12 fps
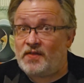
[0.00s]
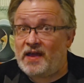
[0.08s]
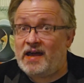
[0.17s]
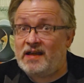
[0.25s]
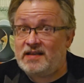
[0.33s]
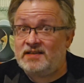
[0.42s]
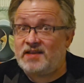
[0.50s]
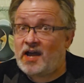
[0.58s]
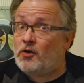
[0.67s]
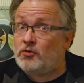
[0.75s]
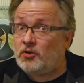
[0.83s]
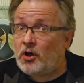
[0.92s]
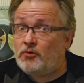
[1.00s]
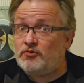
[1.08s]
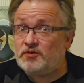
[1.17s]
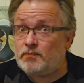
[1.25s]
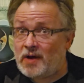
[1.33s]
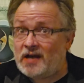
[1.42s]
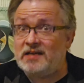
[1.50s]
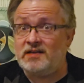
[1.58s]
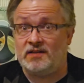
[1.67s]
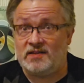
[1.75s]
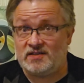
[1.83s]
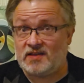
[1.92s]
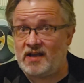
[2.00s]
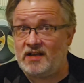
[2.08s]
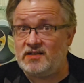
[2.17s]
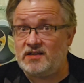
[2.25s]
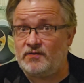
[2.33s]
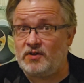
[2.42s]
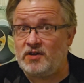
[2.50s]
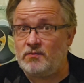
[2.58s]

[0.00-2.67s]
That is how close minded the scientific